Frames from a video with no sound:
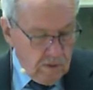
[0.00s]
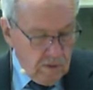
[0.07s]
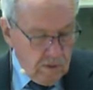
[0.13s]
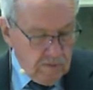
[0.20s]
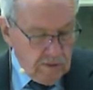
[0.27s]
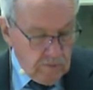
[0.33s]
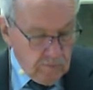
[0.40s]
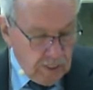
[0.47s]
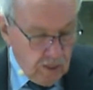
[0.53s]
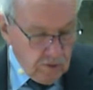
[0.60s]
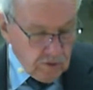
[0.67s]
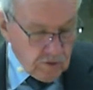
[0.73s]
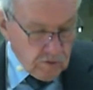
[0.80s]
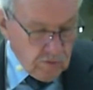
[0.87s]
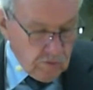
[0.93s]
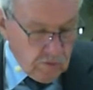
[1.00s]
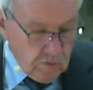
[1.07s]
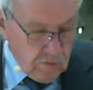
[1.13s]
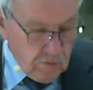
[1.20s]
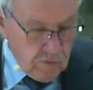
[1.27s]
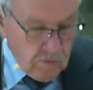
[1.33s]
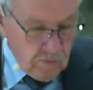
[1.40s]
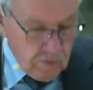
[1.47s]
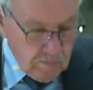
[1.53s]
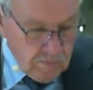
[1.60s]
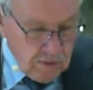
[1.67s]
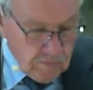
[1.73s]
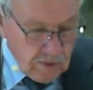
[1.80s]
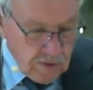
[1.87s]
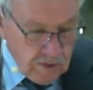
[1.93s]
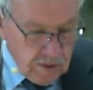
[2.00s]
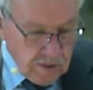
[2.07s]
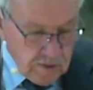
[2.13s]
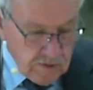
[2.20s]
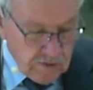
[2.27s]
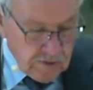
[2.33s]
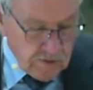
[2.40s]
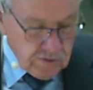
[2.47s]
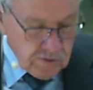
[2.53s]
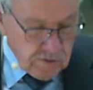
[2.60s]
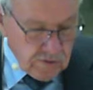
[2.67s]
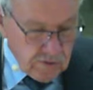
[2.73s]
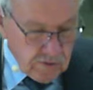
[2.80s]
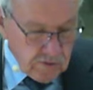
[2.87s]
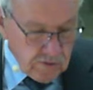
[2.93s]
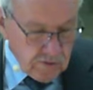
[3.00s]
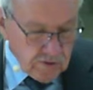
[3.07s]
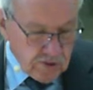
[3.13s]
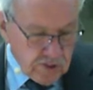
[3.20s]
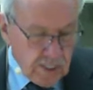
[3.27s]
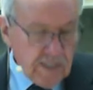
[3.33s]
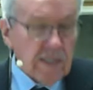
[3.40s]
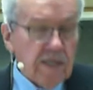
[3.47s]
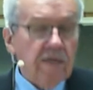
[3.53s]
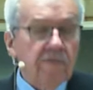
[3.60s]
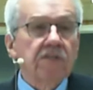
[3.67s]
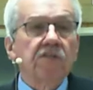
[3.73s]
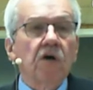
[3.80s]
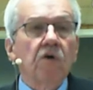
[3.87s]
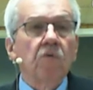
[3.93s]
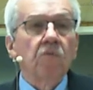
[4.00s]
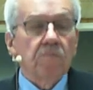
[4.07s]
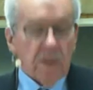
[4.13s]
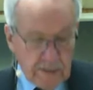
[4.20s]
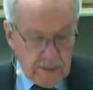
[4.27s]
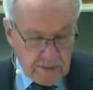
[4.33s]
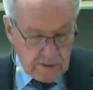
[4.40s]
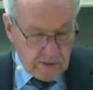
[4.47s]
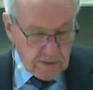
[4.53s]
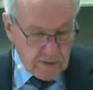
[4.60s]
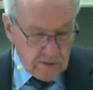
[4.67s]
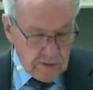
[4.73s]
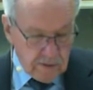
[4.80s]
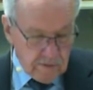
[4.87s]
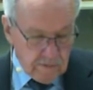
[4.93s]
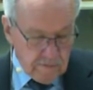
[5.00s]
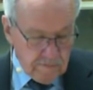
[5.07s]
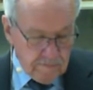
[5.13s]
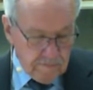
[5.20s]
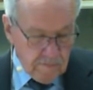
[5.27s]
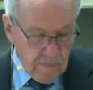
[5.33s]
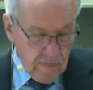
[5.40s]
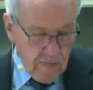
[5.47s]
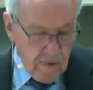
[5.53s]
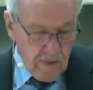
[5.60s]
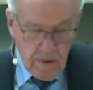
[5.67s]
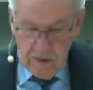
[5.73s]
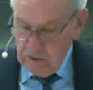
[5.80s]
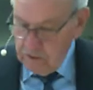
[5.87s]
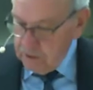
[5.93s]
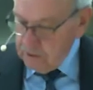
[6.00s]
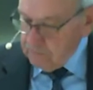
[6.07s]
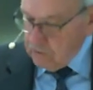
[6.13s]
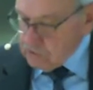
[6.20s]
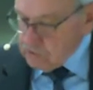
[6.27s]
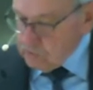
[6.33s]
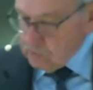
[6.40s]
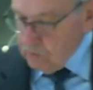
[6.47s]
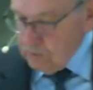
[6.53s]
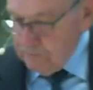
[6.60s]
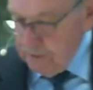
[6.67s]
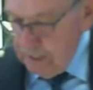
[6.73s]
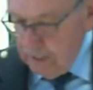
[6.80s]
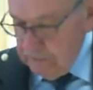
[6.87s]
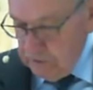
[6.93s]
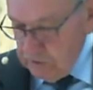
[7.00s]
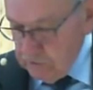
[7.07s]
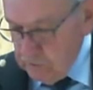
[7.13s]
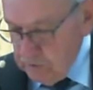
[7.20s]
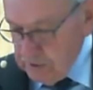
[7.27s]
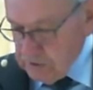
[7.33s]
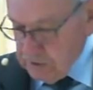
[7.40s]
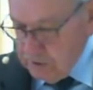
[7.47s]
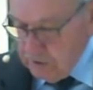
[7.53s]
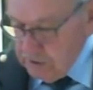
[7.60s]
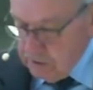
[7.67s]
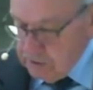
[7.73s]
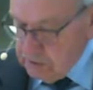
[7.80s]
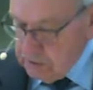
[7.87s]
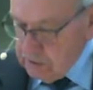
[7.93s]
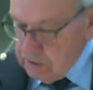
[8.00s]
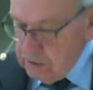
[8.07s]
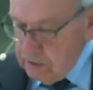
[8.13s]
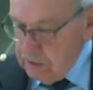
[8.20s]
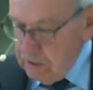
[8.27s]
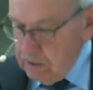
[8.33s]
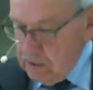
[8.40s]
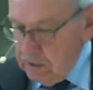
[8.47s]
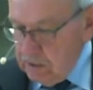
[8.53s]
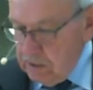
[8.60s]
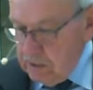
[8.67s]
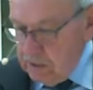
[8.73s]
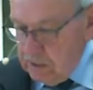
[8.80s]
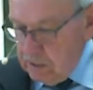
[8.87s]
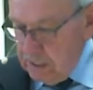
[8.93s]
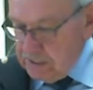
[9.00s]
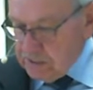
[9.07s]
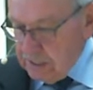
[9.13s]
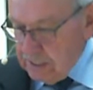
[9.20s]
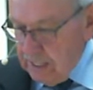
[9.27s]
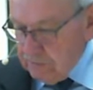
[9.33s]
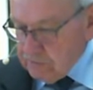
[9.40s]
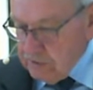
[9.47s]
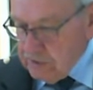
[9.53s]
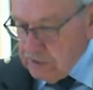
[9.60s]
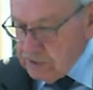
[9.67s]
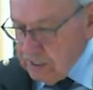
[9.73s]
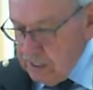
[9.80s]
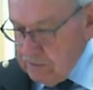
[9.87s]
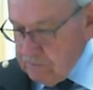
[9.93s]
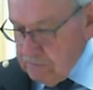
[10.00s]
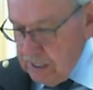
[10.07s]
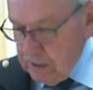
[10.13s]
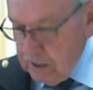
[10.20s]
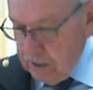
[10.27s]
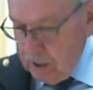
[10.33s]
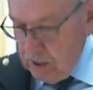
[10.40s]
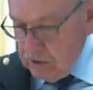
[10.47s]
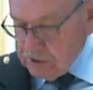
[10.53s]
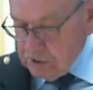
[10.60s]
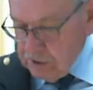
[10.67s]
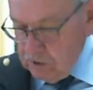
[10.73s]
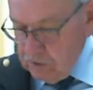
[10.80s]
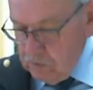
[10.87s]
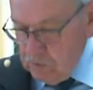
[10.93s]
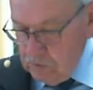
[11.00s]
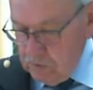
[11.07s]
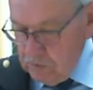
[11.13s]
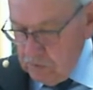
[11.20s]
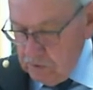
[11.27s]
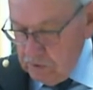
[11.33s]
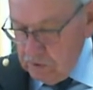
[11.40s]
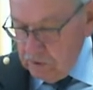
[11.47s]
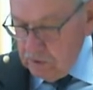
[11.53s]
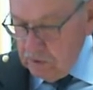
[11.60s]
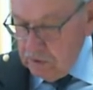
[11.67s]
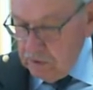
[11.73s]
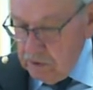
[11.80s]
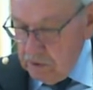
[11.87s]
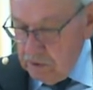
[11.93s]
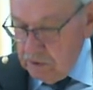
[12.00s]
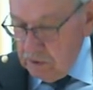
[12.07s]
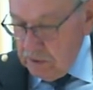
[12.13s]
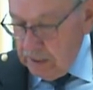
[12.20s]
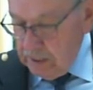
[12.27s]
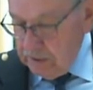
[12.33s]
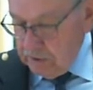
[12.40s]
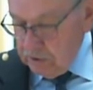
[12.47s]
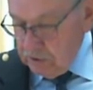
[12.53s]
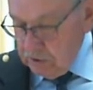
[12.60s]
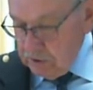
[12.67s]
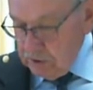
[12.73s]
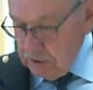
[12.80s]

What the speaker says: And then we ought to remember his shedding of his own blood. Look in verse 25 and 26. He said, after the same manner also, he took the